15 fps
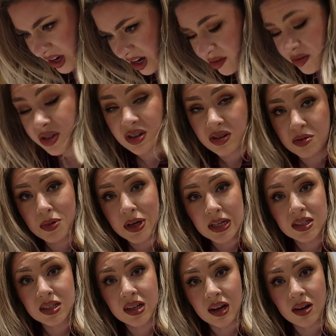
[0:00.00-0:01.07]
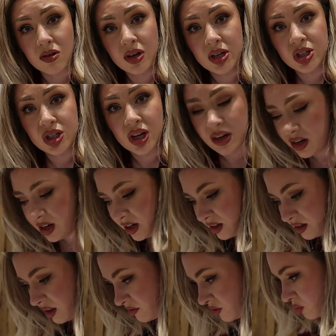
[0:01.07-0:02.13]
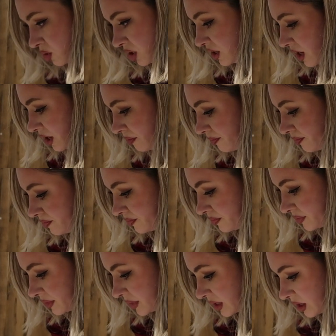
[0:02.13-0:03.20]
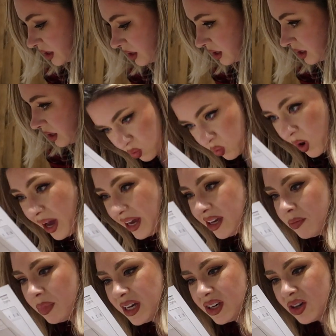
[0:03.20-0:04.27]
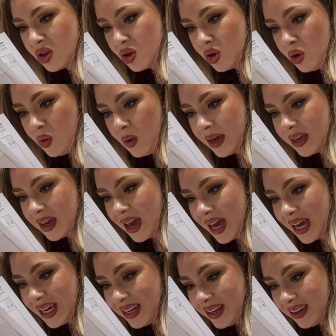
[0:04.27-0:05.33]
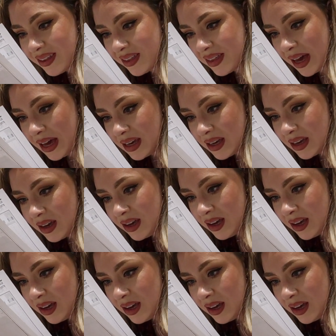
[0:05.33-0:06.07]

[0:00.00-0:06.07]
I'm still going to be asking that question at 11 PM. Why am I gluing anything